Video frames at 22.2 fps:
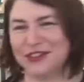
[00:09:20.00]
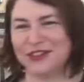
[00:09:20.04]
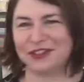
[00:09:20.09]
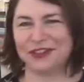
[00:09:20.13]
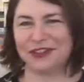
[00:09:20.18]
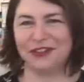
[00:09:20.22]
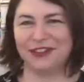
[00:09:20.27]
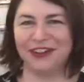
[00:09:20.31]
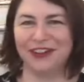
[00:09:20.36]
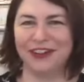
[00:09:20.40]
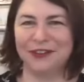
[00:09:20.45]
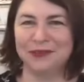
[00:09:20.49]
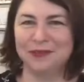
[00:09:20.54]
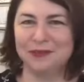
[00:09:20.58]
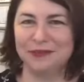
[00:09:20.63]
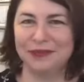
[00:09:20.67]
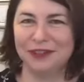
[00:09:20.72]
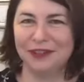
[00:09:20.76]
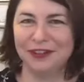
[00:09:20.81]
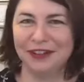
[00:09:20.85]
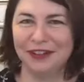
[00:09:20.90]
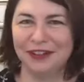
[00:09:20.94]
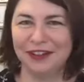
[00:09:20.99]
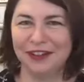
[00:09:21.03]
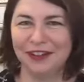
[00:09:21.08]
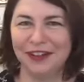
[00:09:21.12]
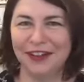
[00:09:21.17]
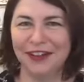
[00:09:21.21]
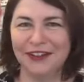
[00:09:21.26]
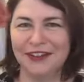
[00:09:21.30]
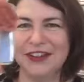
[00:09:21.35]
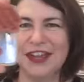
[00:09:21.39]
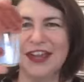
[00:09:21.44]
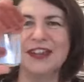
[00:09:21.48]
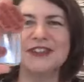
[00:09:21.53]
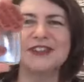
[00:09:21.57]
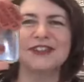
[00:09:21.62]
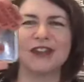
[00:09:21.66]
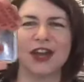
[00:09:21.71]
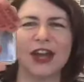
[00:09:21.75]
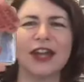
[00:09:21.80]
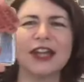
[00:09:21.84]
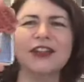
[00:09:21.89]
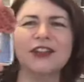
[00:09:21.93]
time.
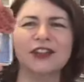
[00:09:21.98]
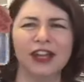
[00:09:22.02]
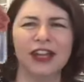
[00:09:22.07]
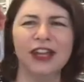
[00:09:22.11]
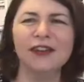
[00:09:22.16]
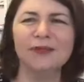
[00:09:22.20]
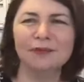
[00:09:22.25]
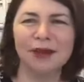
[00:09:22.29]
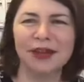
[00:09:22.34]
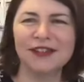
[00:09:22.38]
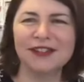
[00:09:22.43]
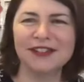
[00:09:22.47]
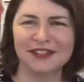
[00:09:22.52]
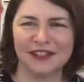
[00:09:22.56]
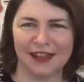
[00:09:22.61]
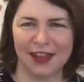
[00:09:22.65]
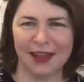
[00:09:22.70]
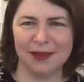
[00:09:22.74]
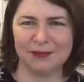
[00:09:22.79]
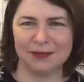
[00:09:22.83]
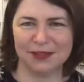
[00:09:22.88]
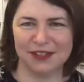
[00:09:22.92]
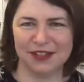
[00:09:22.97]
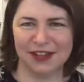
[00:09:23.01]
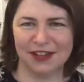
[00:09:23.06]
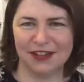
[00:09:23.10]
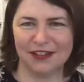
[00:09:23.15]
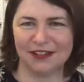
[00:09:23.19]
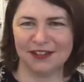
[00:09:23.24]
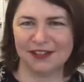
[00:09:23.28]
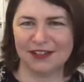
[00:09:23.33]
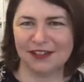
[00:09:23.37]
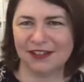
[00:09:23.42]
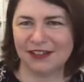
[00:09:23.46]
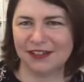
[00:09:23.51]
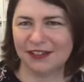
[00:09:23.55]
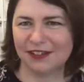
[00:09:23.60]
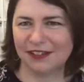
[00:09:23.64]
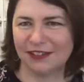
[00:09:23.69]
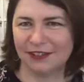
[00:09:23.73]
Yes, I clean my stamp sets.